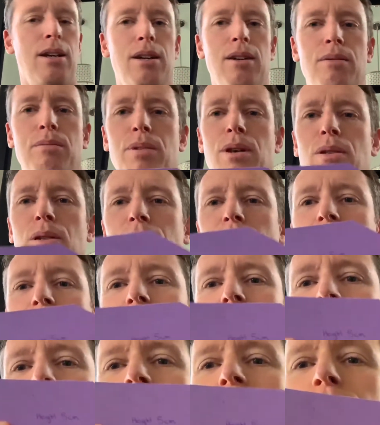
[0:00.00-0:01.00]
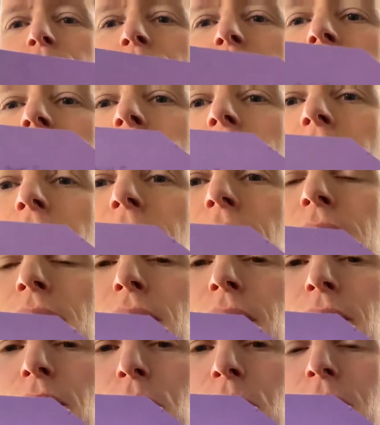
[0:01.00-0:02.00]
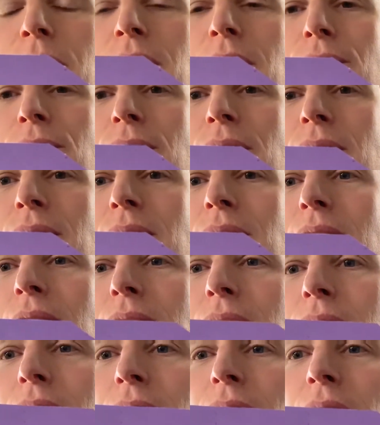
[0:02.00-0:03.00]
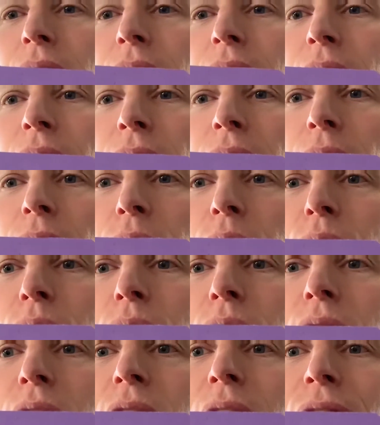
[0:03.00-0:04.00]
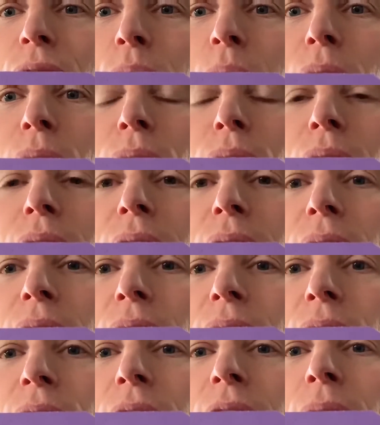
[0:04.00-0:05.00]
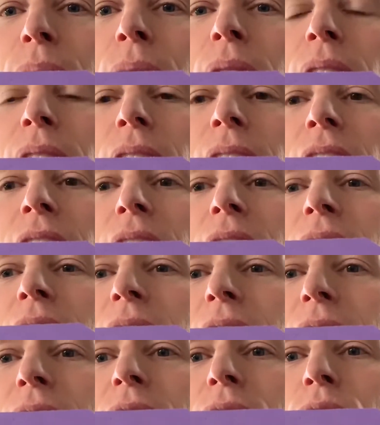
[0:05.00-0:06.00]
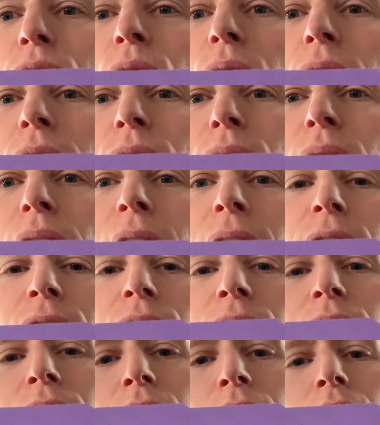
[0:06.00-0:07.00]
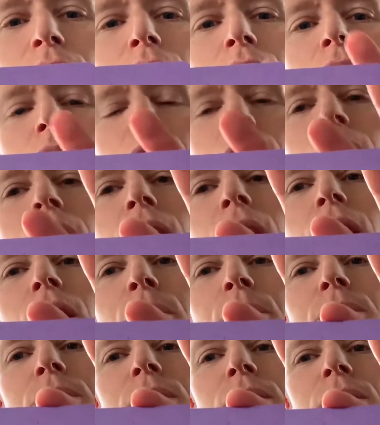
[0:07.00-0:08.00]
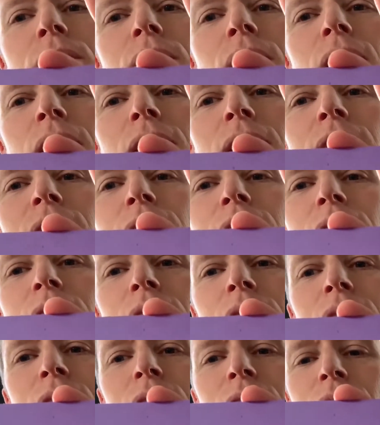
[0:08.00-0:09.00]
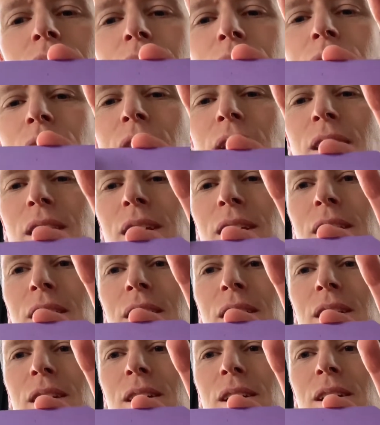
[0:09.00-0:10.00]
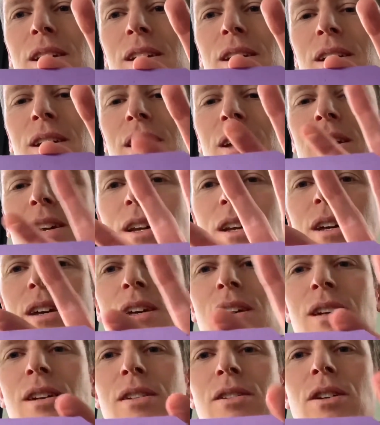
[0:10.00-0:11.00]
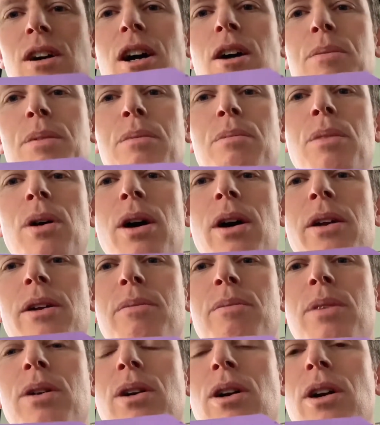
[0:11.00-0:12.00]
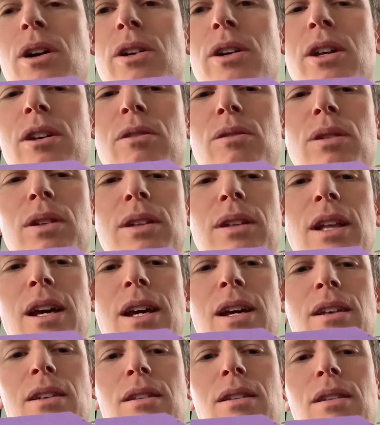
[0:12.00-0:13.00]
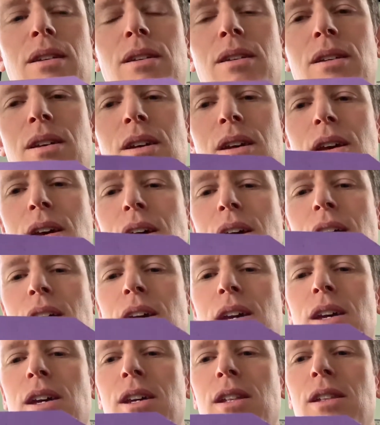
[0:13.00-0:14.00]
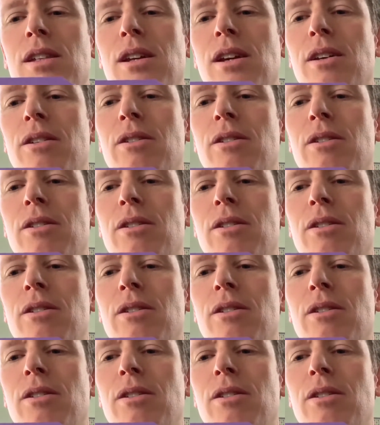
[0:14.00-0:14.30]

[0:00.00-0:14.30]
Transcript: Parallelogram is a little bit different. Characteristics of a parallelogram, again, it's a quadrilateral. Opposite sides, okay, top and bottom are equal in length, and the other